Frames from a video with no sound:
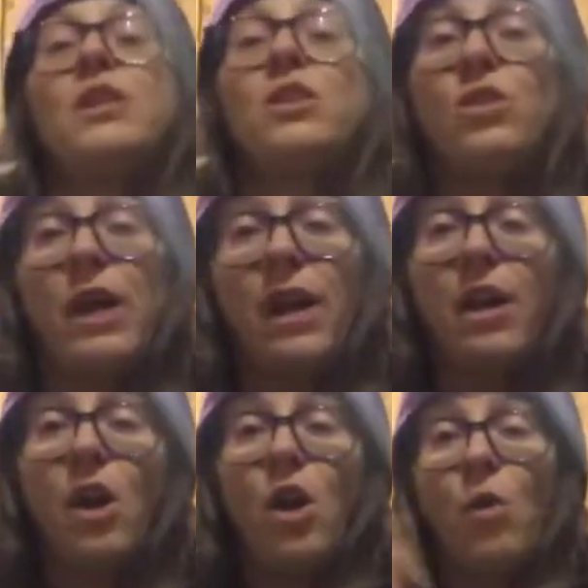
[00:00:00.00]
to do that
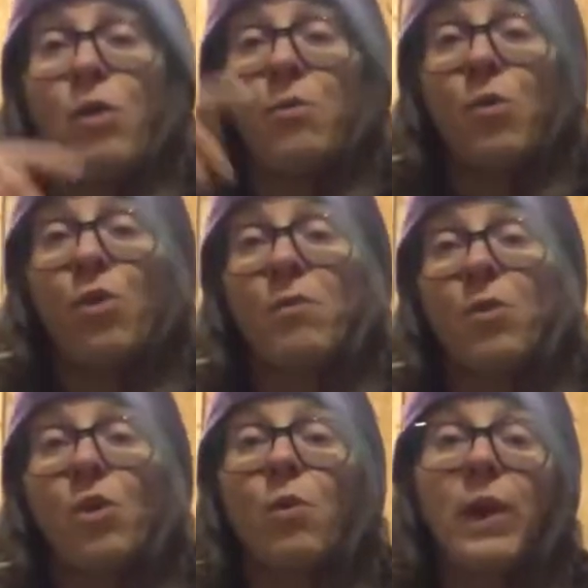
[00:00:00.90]
with more and
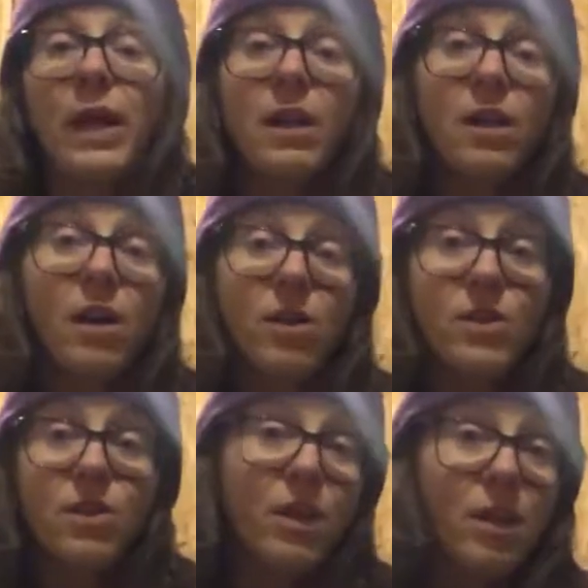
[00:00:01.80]
more weight, you're
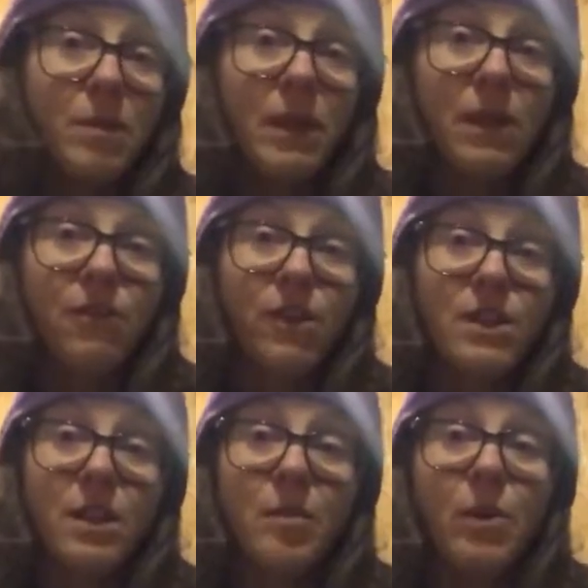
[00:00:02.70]
also going to be, for
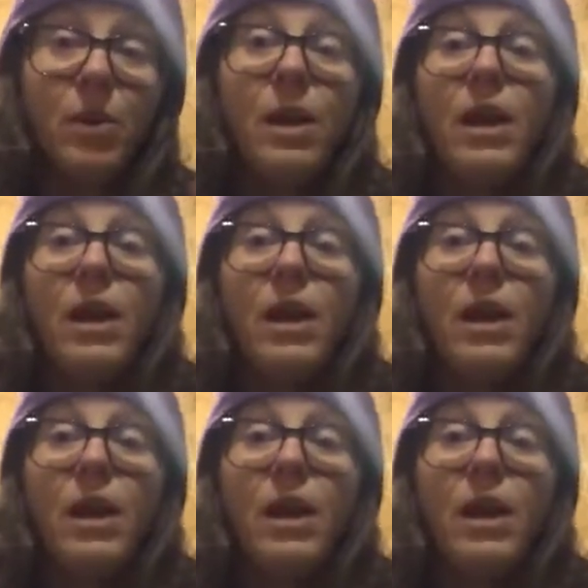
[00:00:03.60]
example,